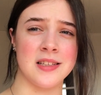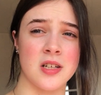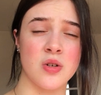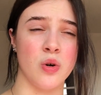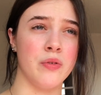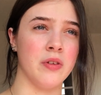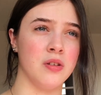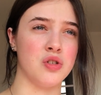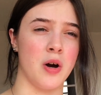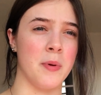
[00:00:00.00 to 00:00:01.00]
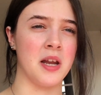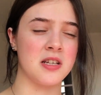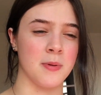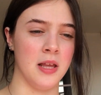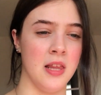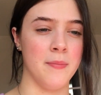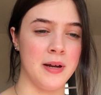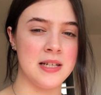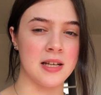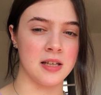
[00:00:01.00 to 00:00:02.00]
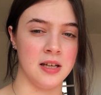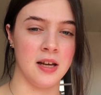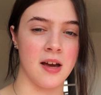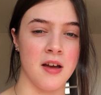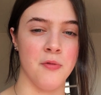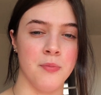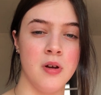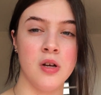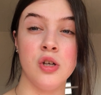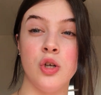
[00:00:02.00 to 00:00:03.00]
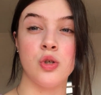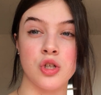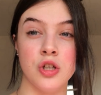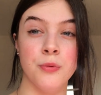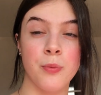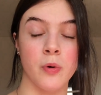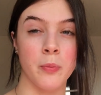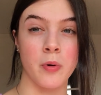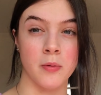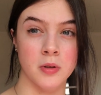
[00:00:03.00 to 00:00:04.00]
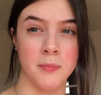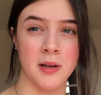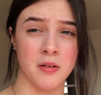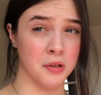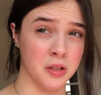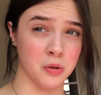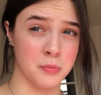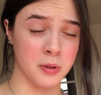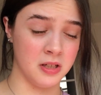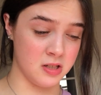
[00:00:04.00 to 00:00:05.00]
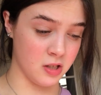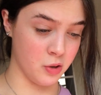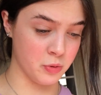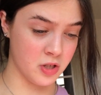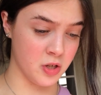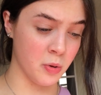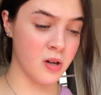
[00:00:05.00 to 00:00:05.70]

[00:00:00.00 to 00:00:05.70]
did an awful job at explaining that. Basically, YouTube will probably be a really good place to go to.